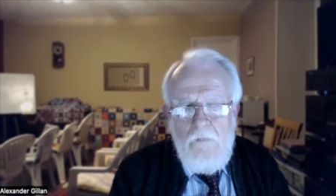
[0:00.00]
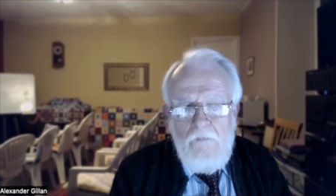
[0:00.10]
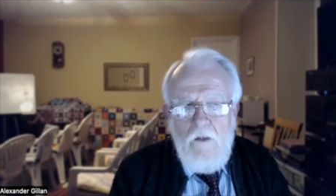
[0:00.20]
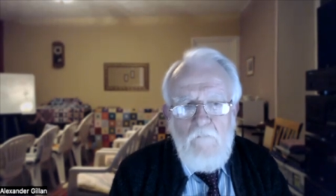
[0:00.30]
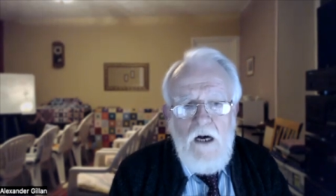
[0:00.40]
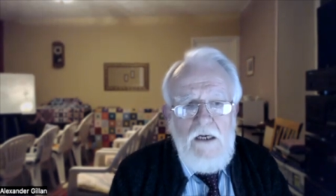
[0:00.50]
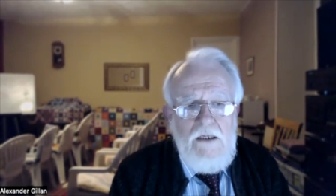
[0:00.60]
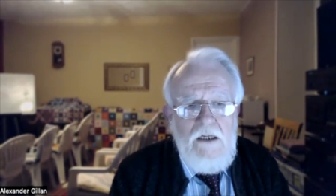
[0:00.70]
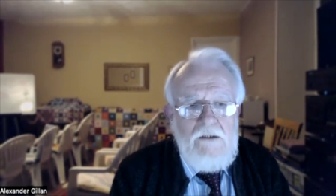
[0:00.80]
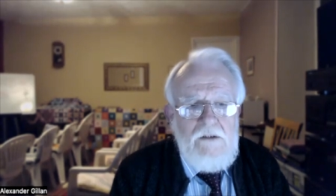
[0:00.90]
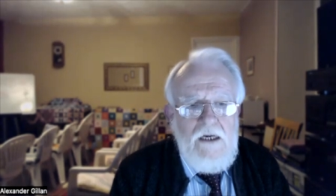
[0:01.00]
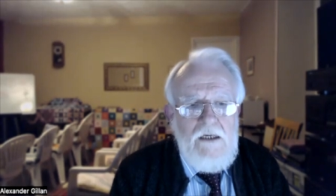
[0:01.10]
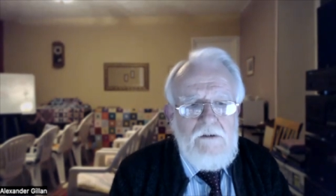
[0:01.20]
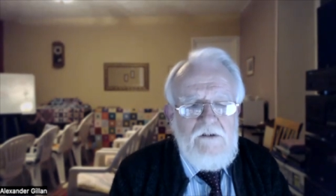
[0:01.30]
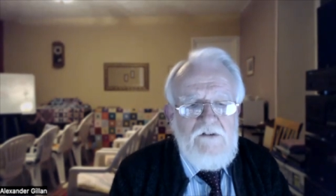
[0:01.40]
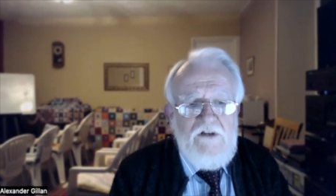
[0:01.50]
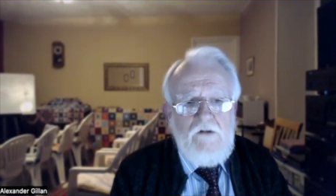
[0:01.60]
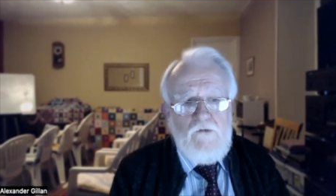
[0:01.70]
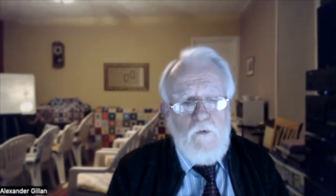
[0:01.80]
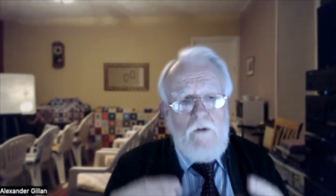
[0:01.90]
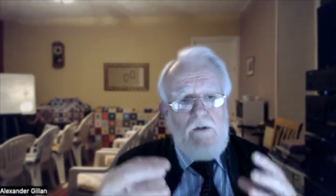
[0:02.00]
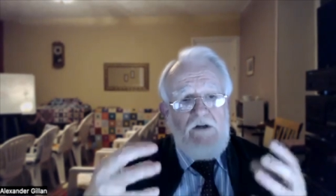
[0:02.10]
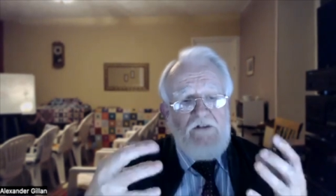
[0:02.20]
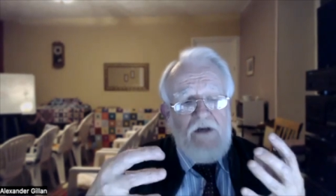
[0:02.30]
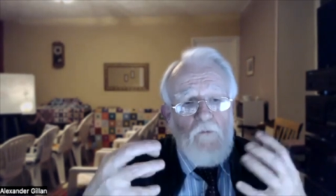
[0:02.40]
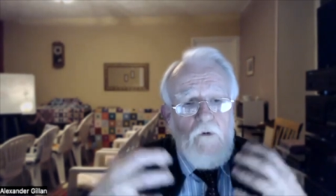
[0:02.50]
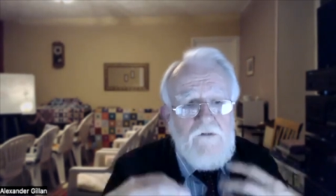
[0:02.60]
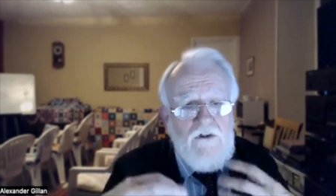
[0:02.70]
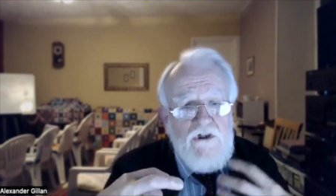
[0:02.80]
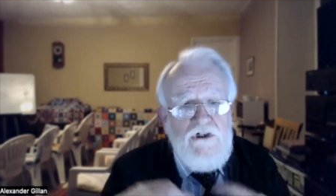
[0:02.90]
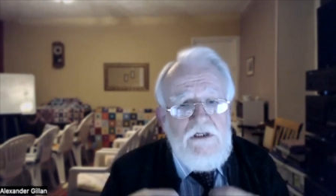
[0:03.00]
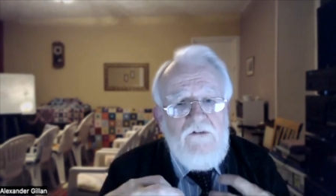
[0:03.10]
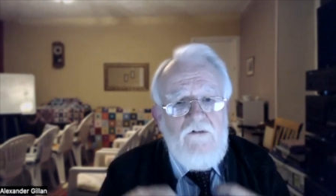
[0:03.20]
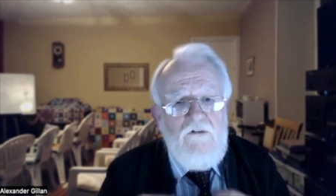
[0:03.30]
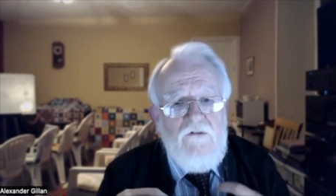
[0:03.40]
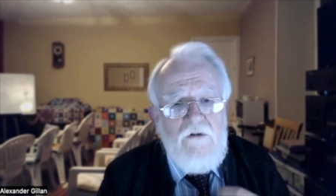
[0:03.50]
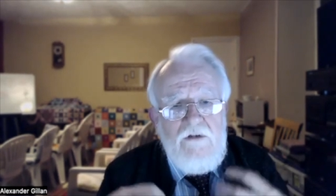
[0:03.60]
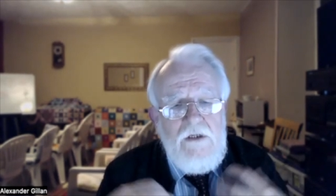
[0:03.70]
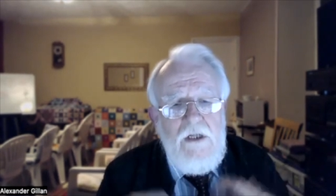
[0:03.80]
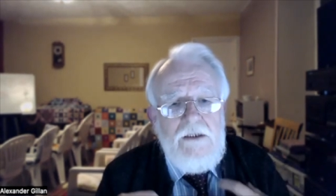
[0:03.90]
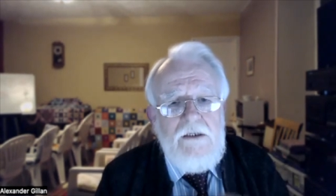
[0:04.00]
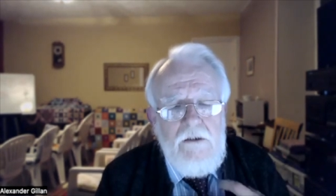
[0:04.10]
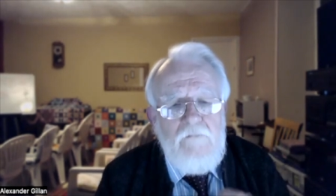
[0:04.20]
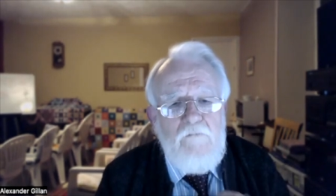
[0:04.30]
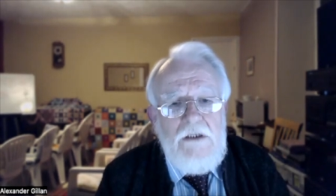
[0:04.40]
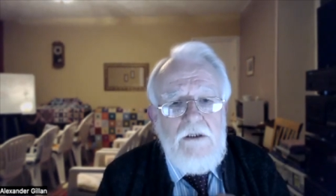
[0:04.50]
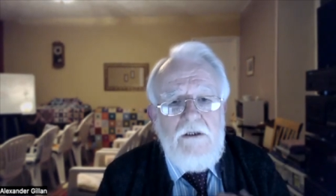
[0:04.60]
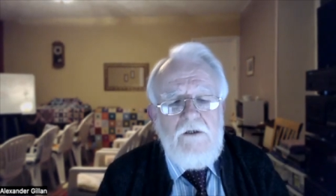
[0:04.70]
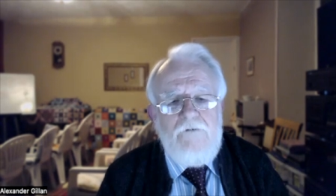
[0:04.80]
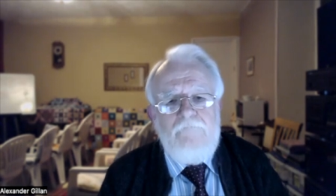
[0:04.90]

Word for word: Am I like that? Is that what, is that what the Jesus is like in me?